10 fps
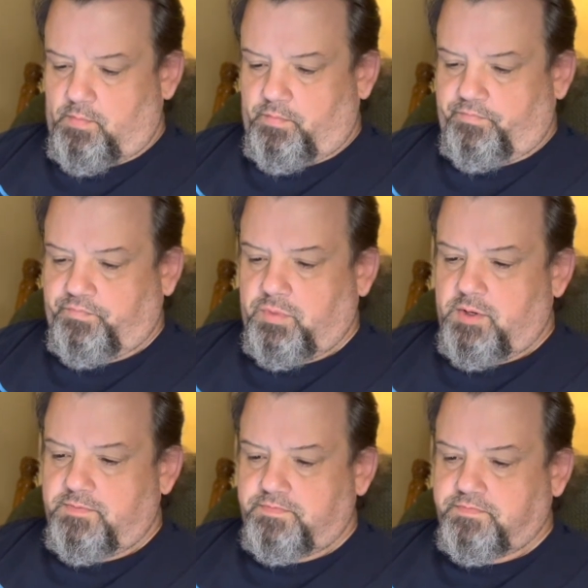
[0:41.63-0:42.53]

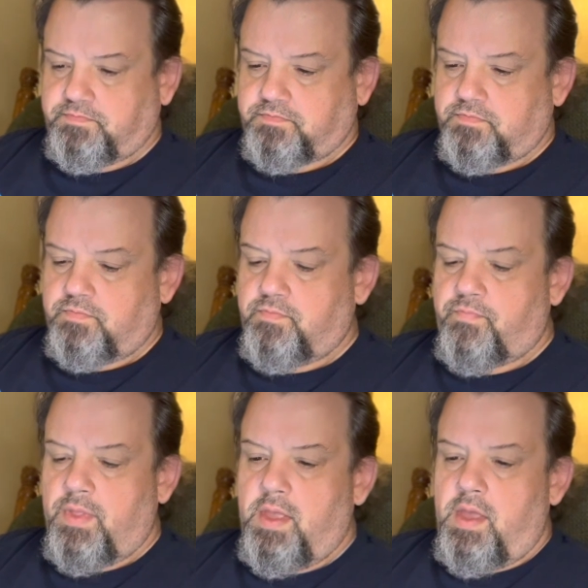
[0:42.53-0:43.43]
Nothing is said.